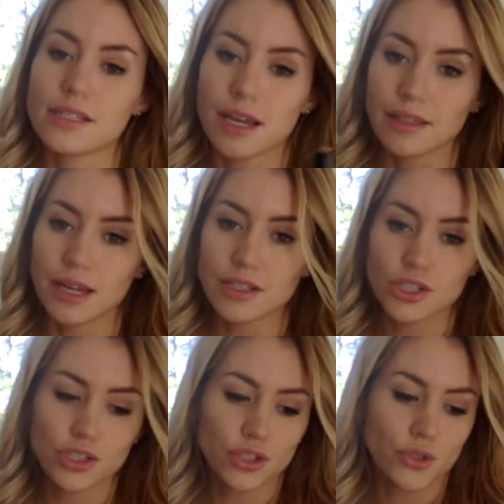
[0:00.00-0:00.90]
I like to
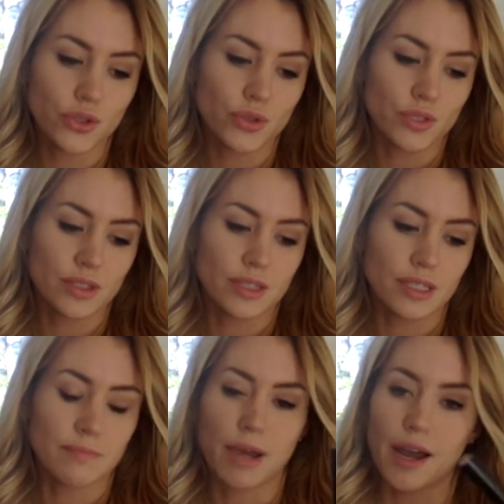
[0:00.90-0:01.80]
use
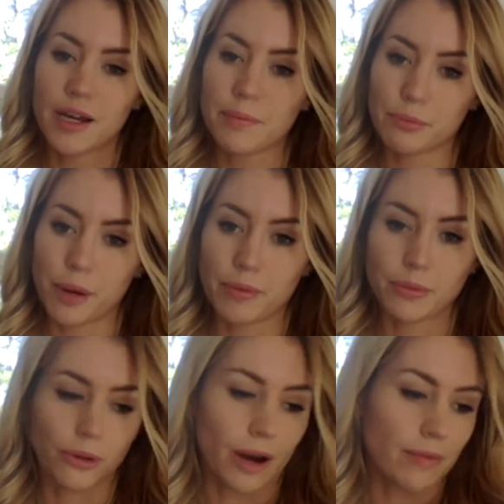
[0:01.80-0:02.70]
this MAC Prep
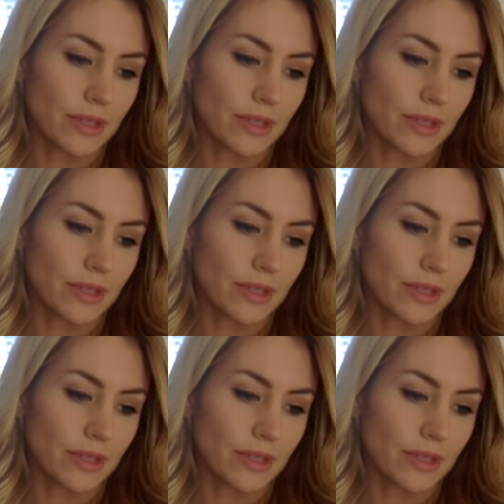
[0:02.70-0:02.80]
and Prime.